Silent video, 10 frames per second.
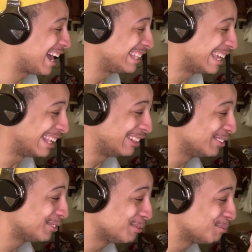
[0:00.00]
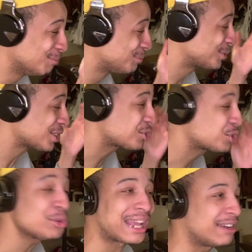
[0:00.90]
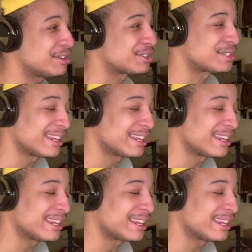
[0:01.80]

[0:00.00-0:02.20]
And then just two characters.